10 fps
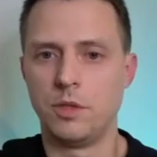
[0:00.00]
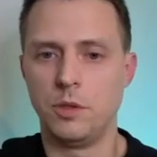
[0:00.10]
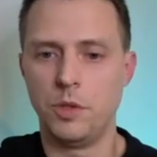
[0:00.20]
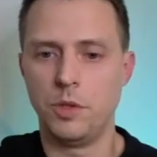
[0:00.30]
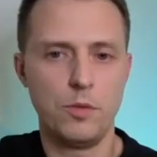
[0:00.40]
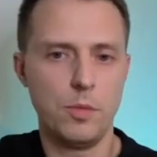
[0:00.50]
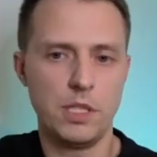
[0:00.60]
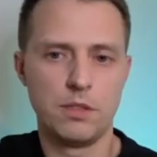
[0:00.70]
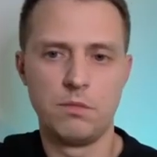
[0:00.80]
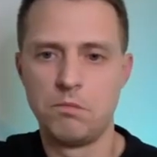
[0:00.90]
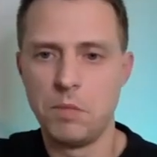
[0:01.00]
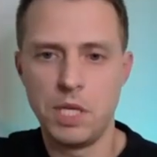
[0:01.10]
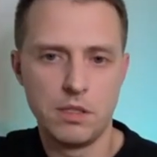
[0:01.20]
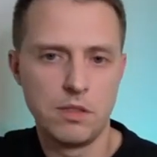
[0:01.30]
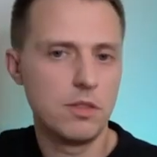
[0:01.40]
So if you
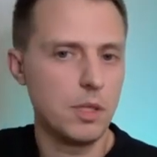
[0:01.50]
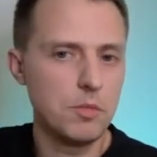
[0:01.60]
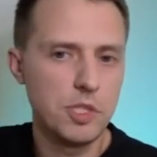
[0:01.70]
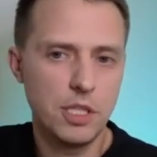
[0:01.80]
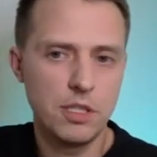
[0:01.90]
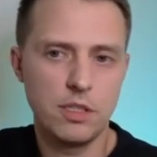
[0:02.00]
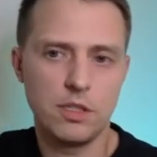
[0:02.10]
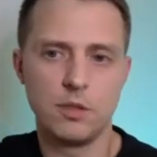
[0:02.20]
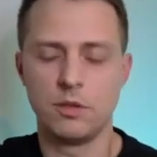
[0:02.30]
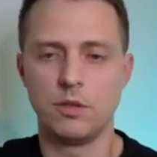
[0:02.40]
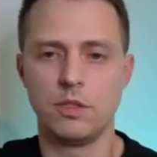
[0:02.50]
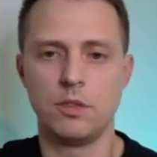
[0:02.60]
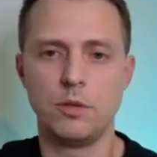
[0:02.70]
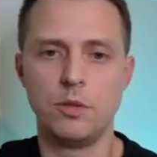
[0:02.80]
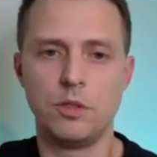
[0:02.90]
made some changes
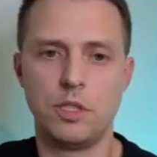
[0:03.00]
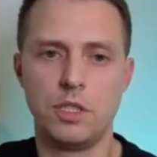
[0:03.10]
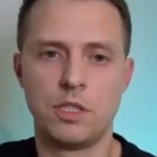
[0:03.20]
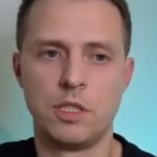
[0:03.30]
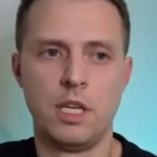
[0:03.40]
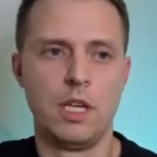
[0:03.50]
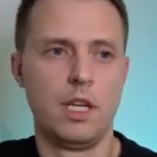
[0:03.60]
in Google Sheets,